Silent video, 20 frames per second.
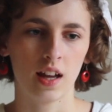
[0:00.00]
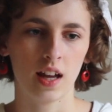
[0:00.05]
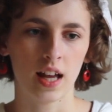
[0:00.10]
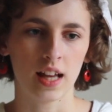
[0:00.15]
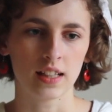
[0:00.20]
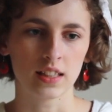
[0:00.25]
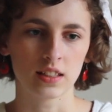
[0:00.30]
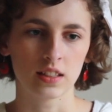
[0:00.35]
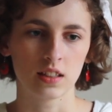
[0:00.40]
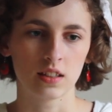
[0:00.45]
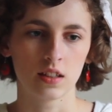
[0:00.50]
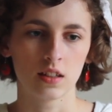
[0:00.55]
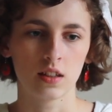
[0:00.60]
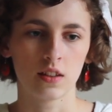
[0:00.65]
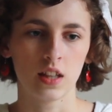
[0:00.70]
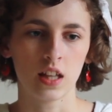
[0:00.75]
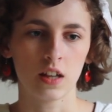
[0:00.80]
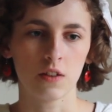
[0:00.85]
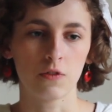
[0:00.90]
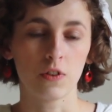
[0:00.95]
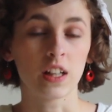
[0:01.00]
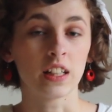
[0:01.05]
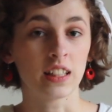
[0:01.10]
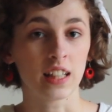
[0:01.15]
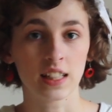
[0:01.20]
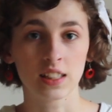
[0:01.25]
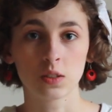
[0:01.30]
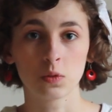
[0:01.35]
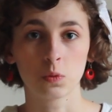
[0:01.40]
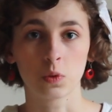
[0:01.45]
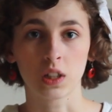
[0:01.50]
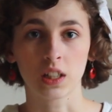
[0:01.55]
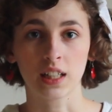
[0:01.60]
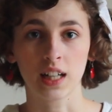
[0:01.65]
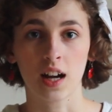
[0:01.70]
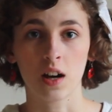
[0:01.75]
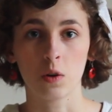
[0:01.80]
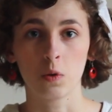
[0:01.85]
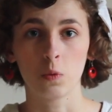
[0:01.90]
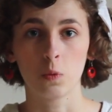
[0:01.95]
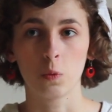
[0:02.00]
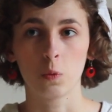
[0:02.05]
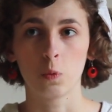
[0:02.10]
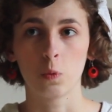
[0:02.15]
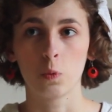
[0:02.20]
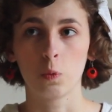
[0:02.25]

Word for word: as if it doesn't work out,